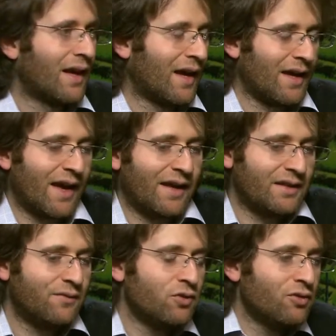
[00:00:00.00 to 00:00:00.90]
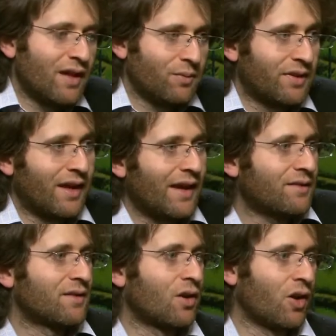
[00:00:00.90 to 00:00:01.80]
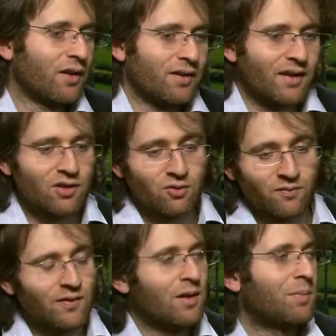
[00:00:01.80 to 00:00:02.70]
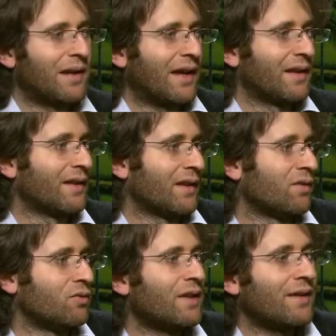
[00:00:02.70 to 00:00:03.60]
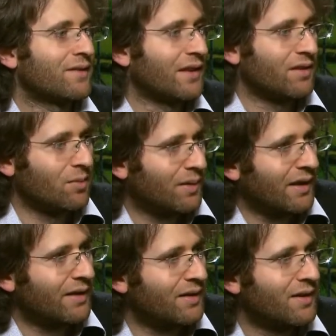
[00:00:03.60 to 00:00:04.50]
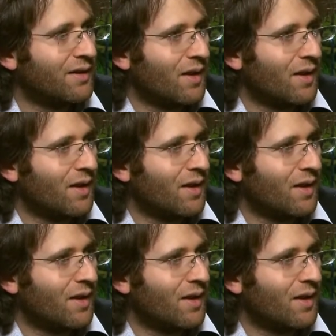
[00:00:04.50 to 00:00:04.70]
And if you do that with a hexagon, then you fill a plane, you tessellate a plane,